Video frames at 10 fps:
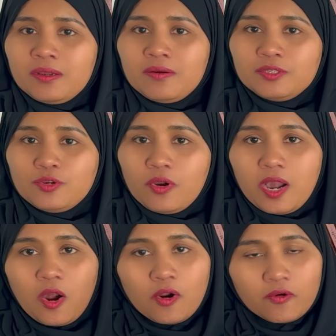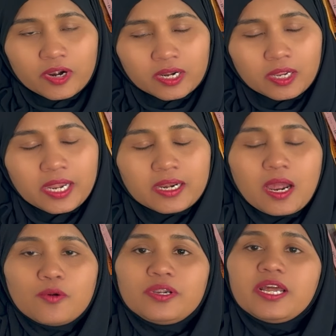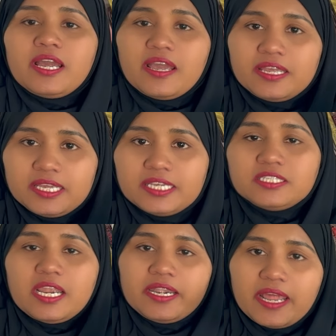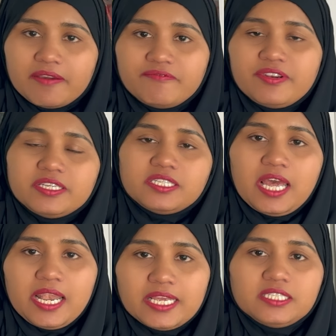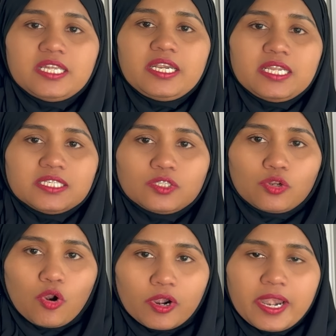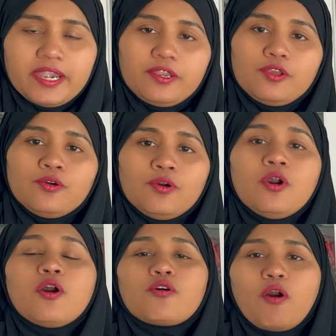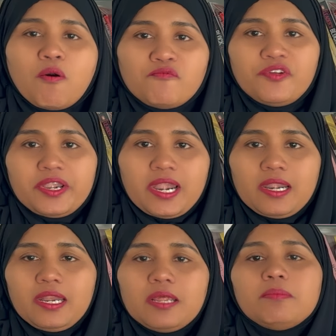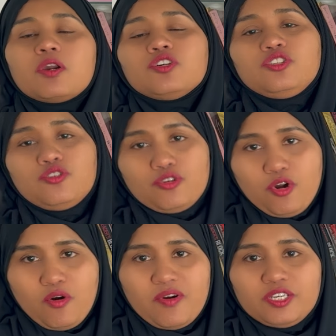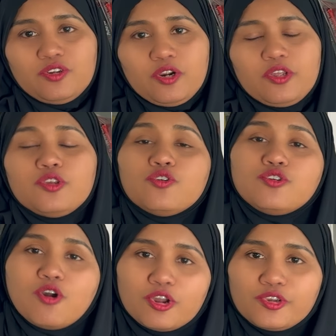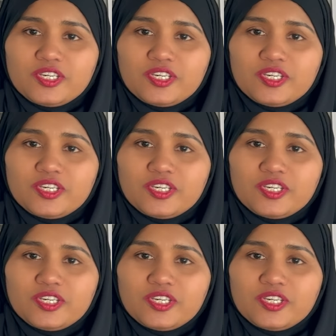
You encounter each and every challenge that is thrown at you confidently because you know what you are doing. You know your